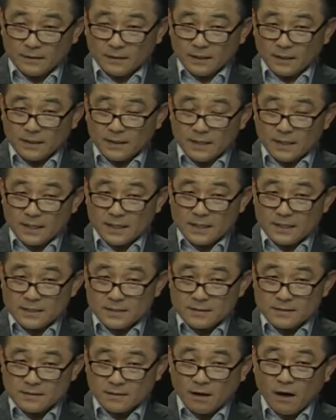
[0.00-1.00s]
it
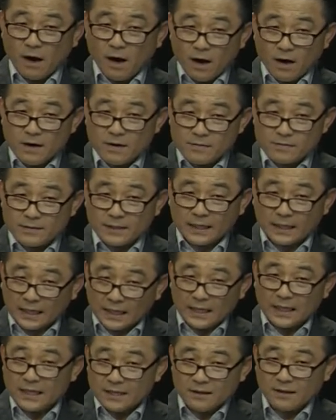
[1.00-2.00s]
is caused
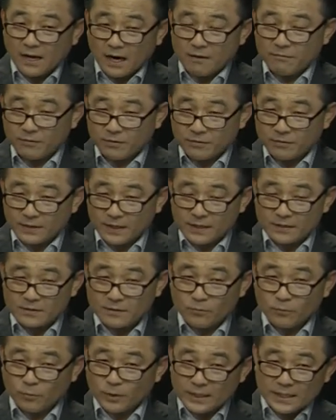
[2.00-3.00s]
in the
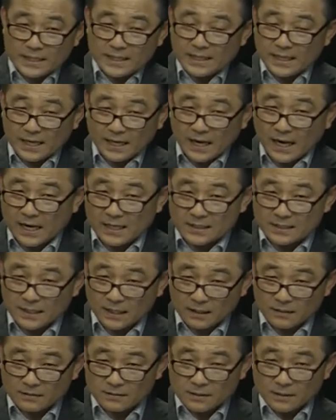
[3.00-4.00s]
conversation within the
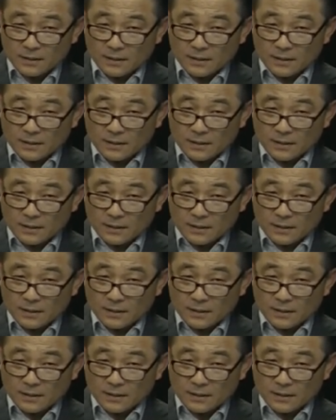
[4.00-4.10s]
context,